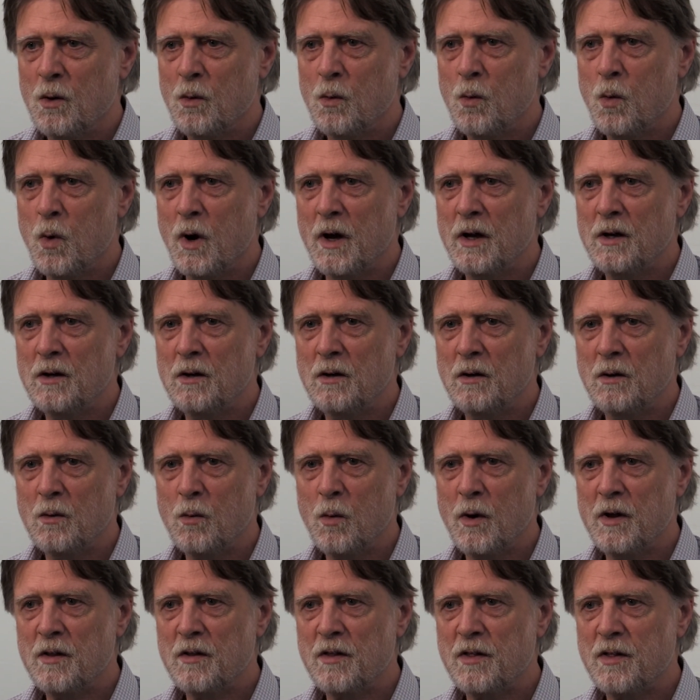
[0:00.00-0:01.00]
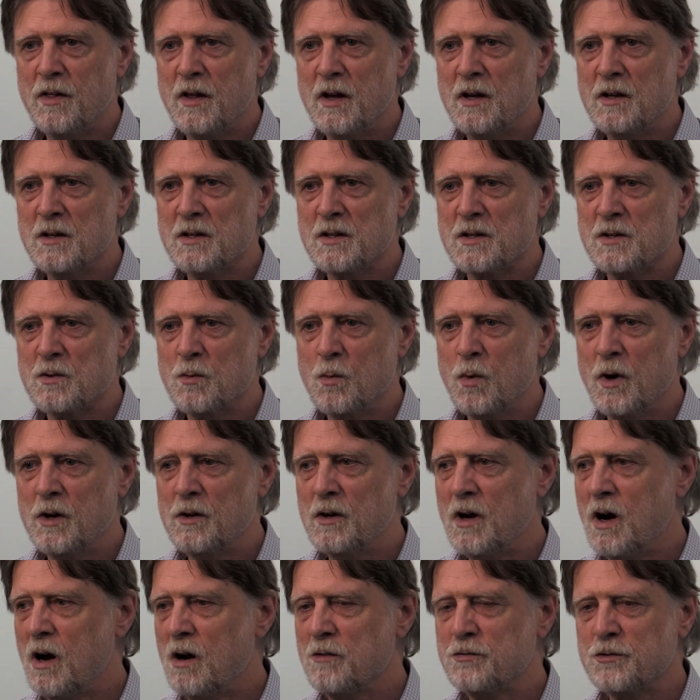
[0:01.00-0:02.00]
when things went
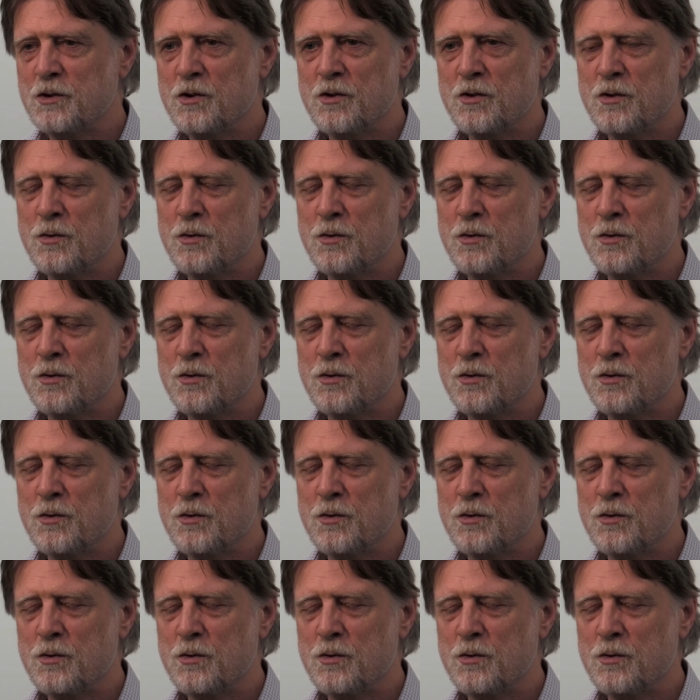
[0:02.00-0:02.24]
after